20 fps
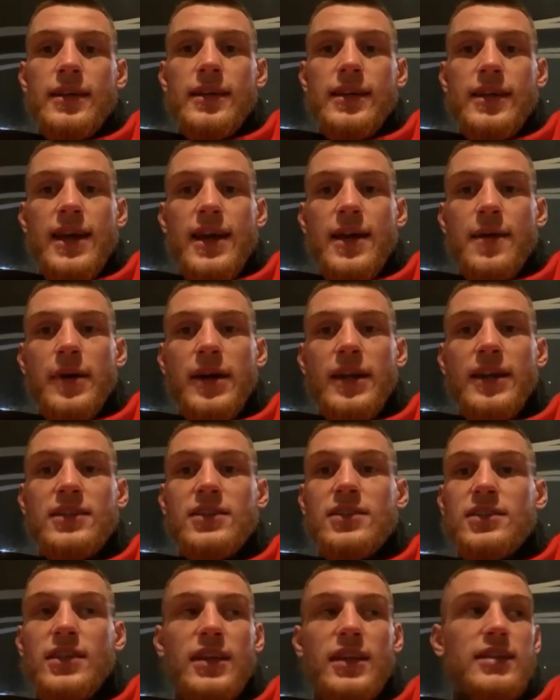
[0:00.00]
Yeah, man,
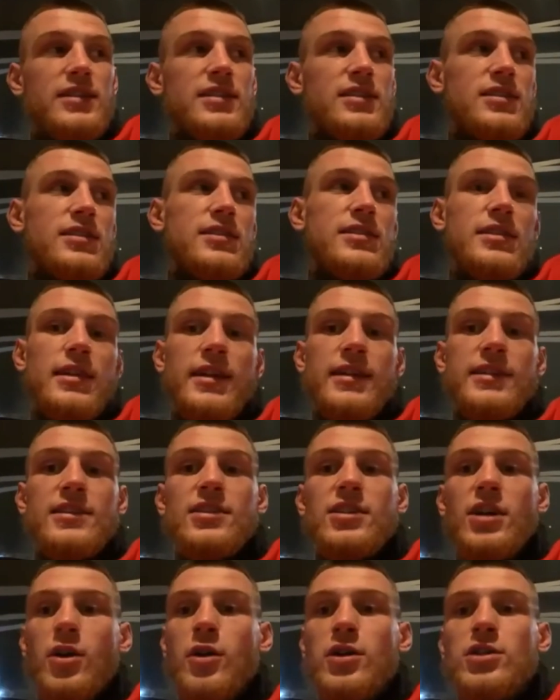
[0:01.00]
it's it's it's
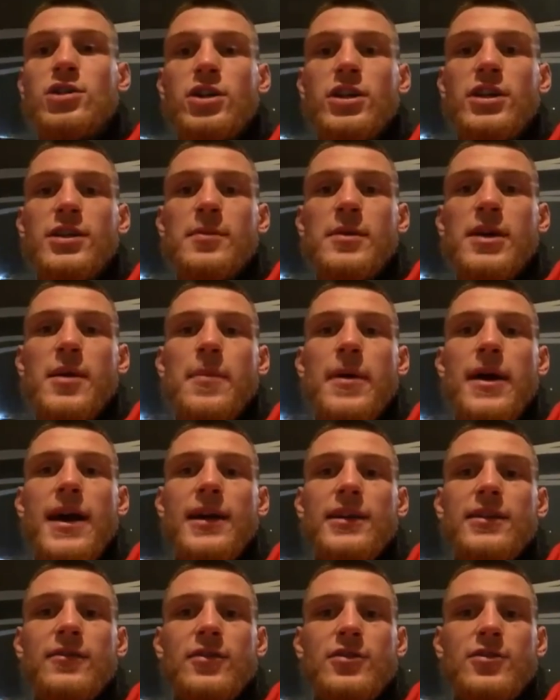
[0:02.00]
so exciting to be a
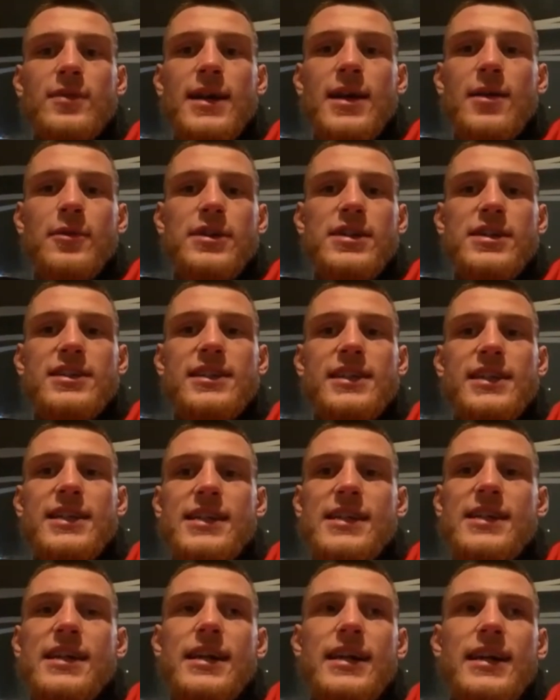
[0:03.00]
part of as well. When you see.
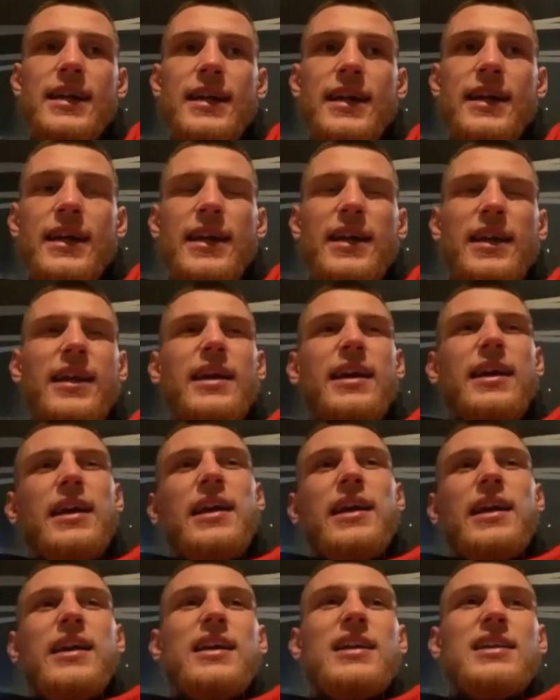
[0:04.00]

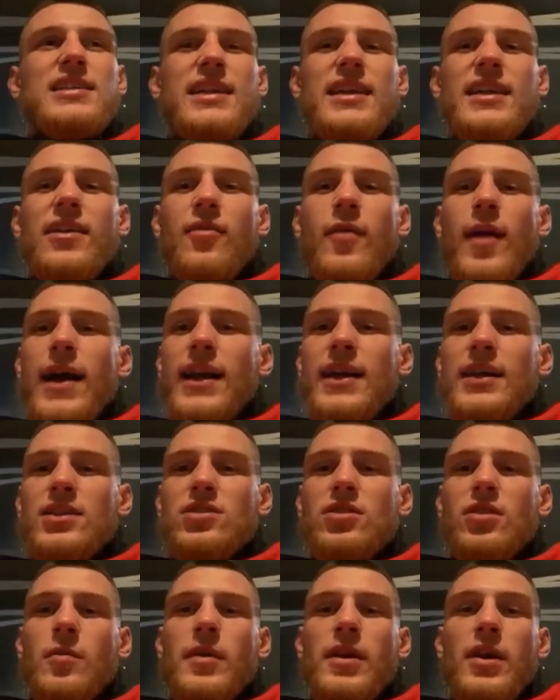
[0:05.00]
You see the rankings
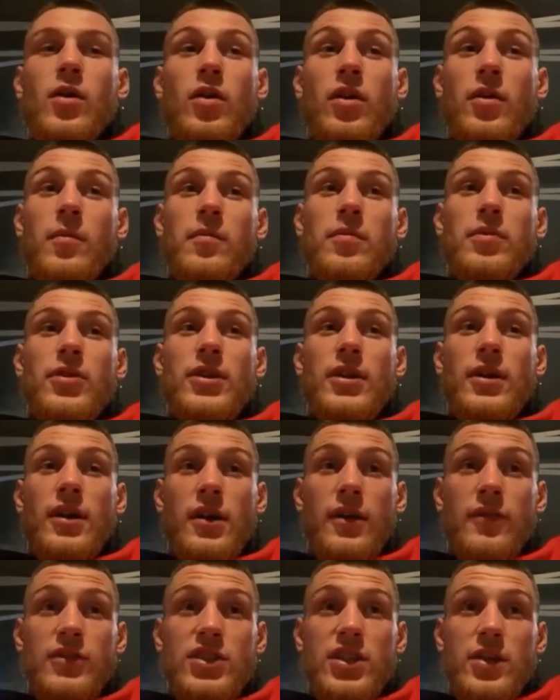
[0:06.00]
coming out. I'm
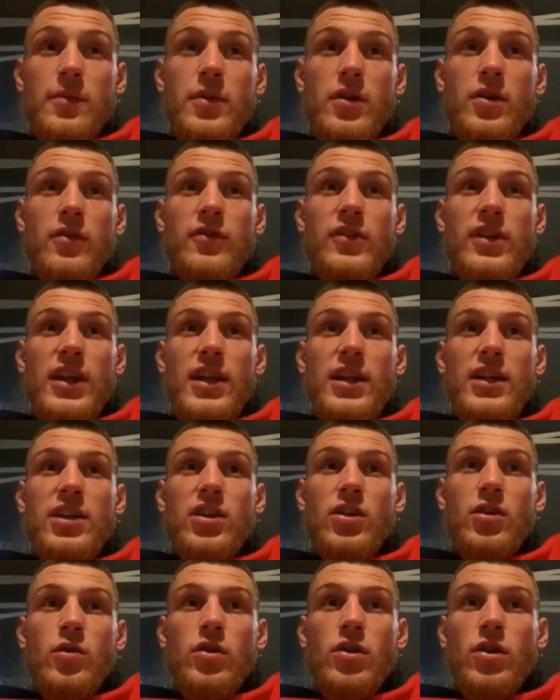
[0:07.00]
obviously moved into
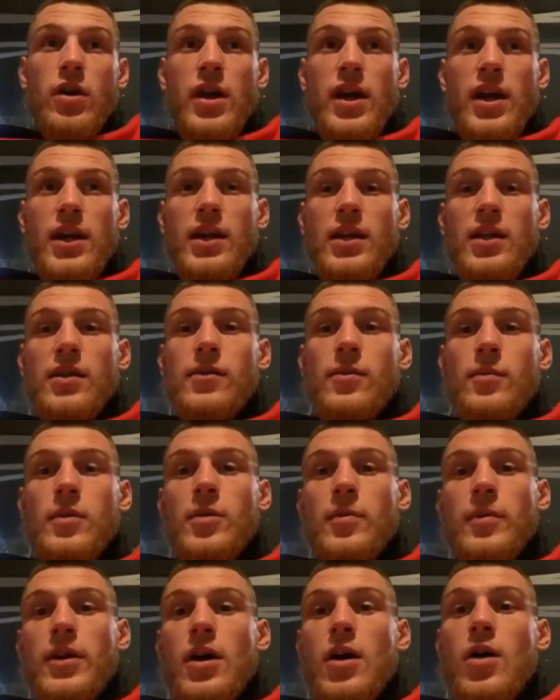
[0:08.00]
nine in the W
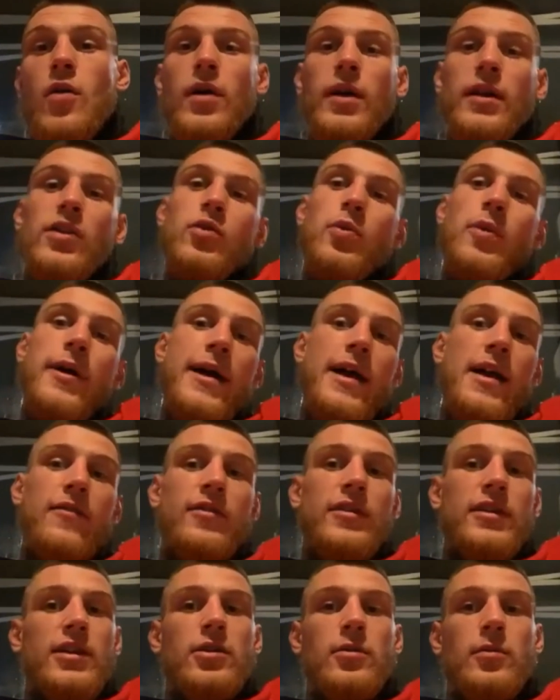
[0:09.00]
B O and twelve
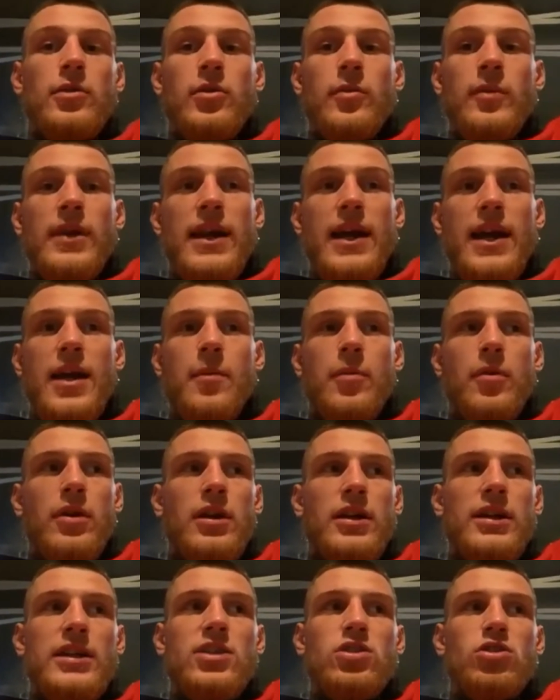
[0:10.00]
in the W B A, but
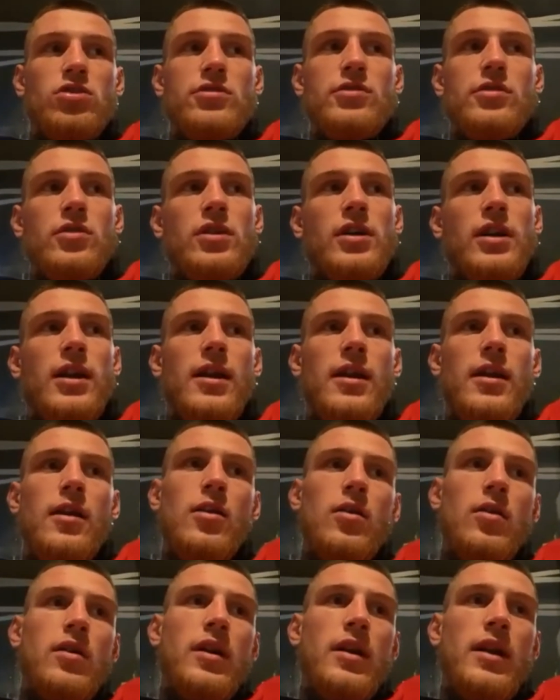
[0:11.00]
like just looking,
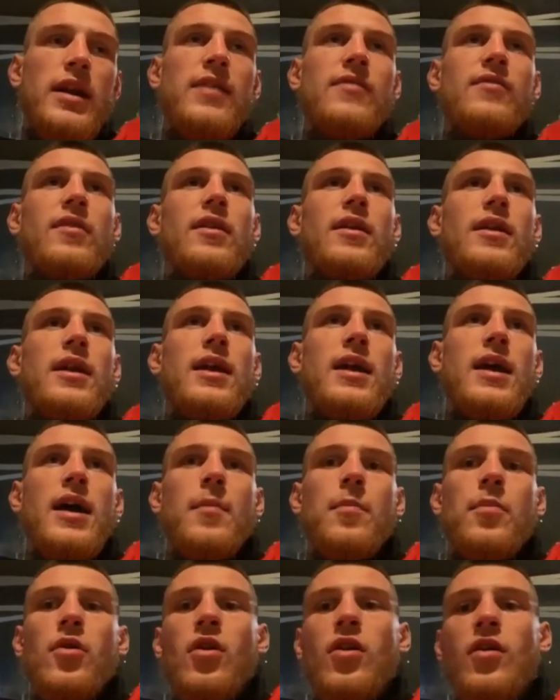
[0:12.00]
looking even
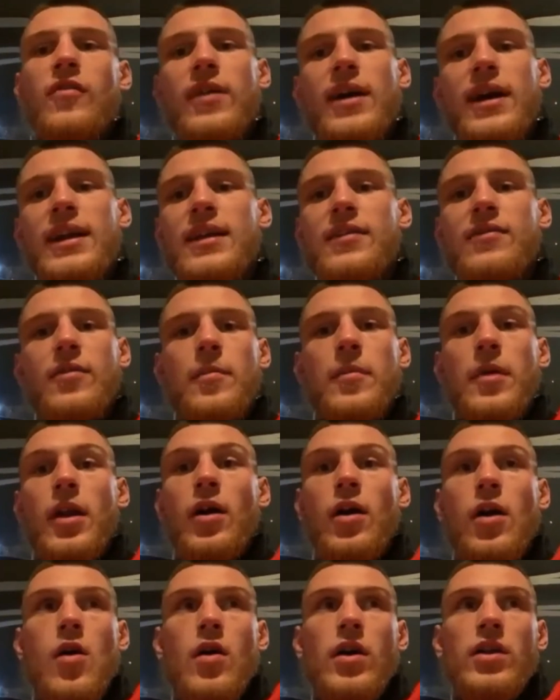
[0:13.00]
above and even
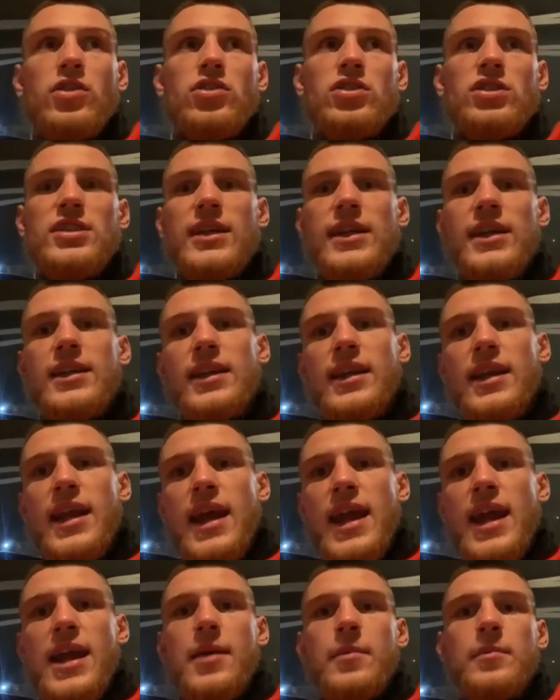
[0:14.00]
below, and just seeing the
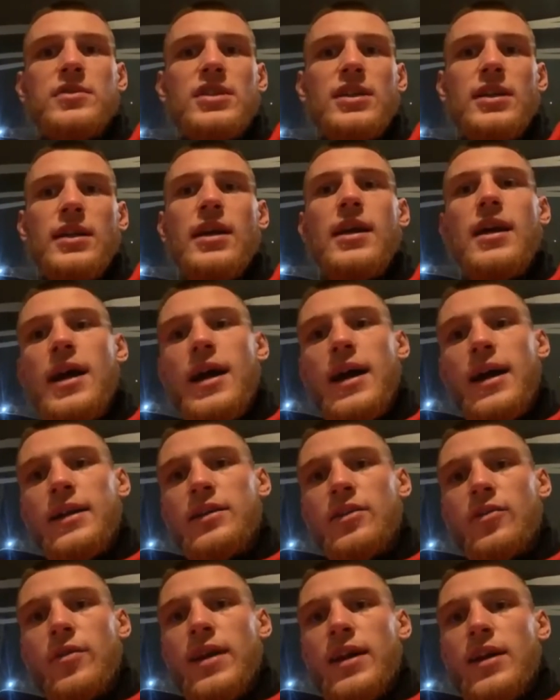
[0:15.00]
names and and
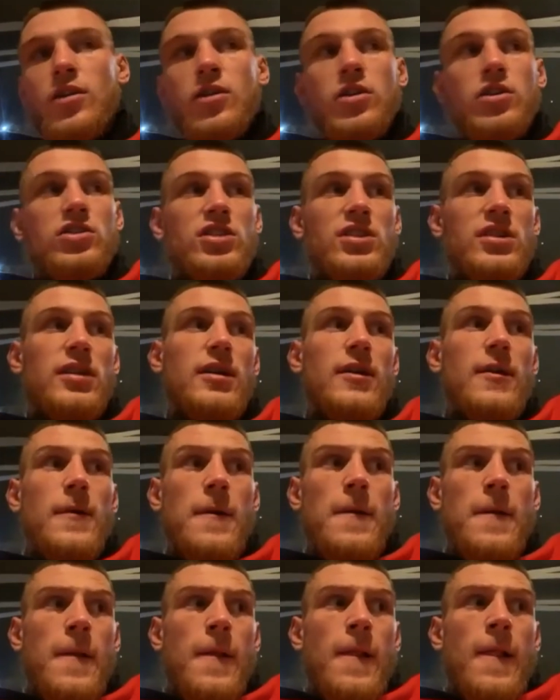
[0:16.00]
the records, and
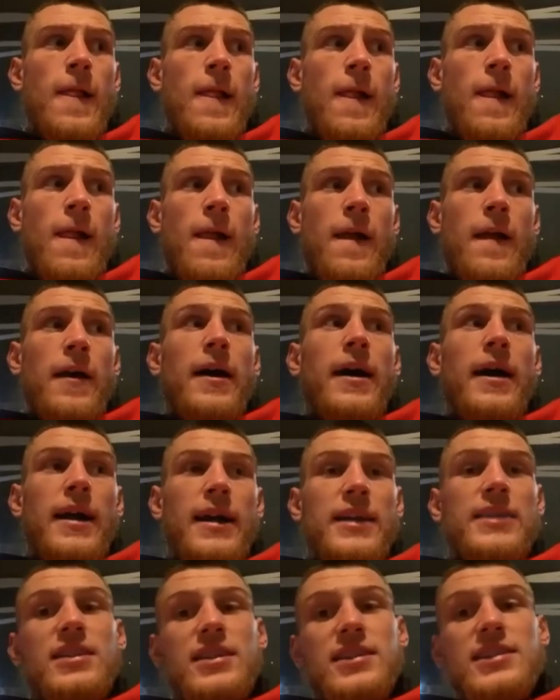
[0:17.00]

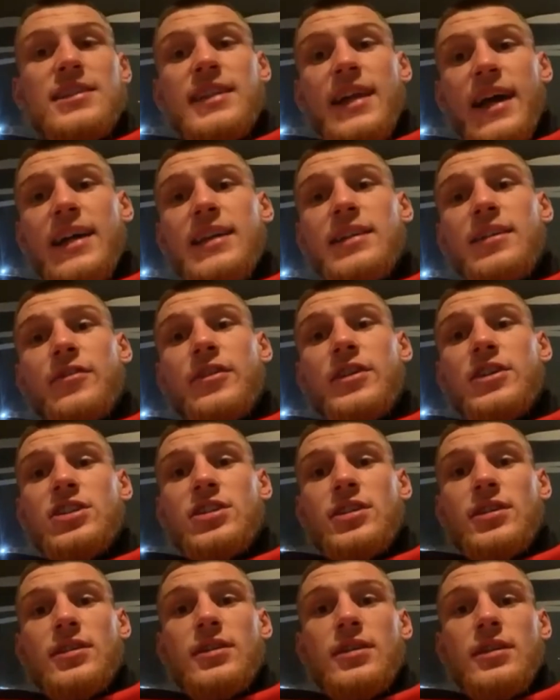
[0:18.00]
it's a stacked division.
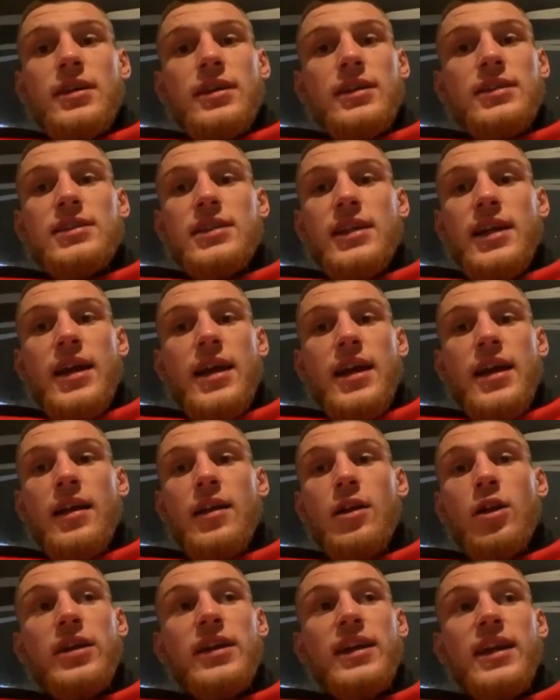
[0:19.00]
It's uh,
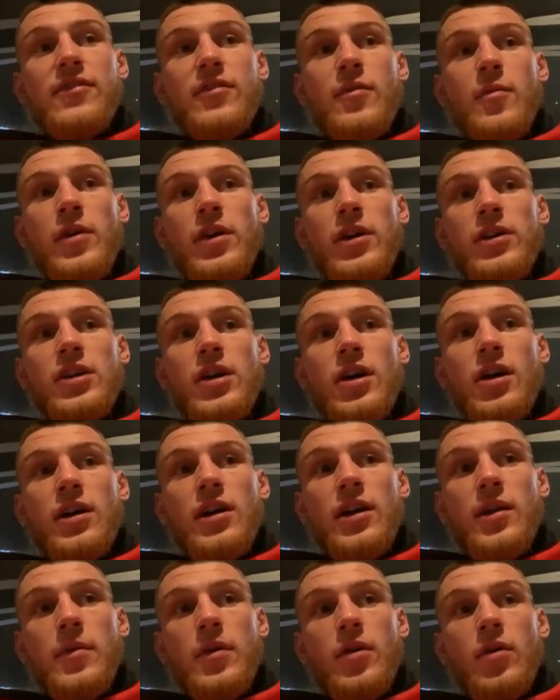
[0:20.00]
like even we're
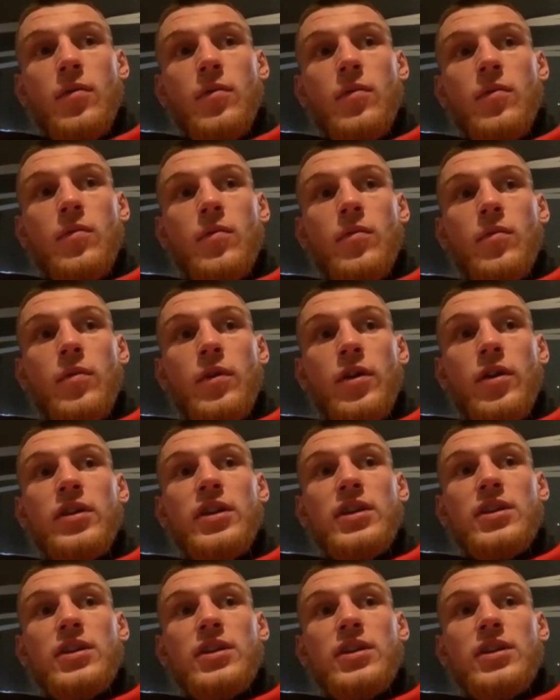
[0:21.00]
talking about, we're only